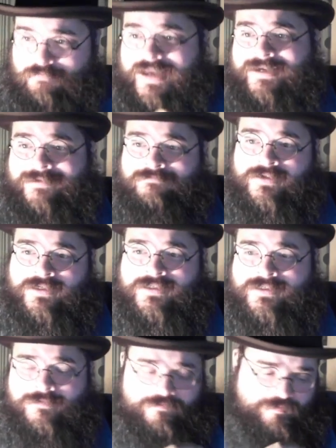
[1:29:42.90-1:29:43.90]
bacon
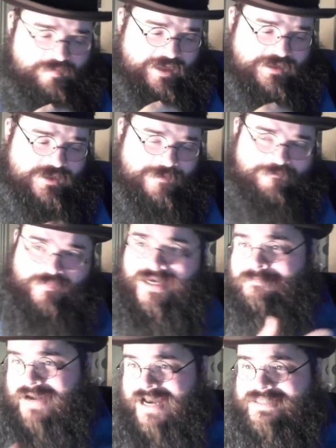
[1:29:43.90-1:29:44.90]
bis- bits
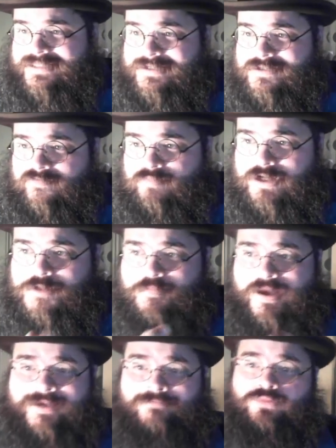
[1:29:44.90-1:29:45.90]
and baskets of British
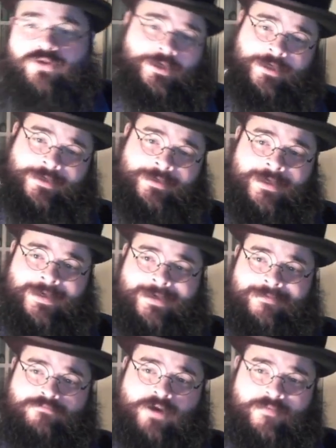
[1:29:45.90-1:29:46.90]
bacon bouillon.
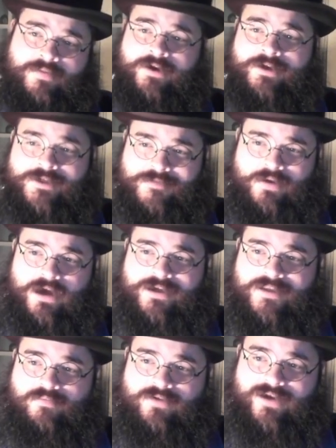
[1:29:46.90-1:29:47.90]
Barbarians balk
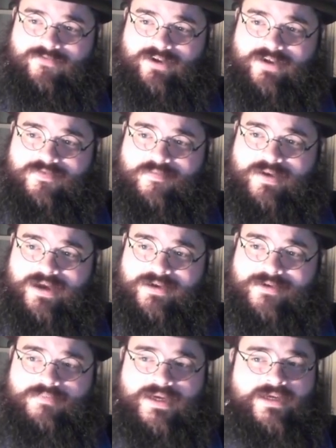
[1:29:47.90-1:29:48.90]
at the bravery of the
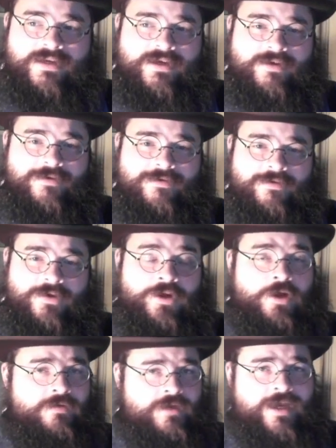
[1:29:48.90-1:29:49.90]
bandit baconeer
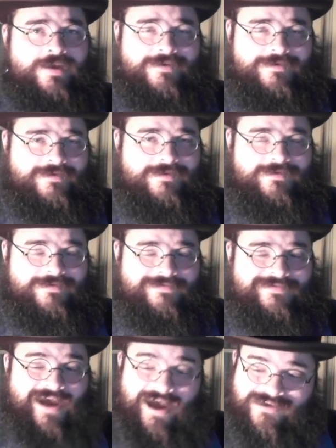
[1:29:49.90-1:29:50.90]
known as
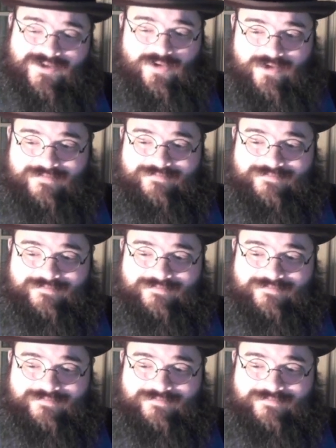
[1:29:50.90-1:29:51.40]
Oxhorn.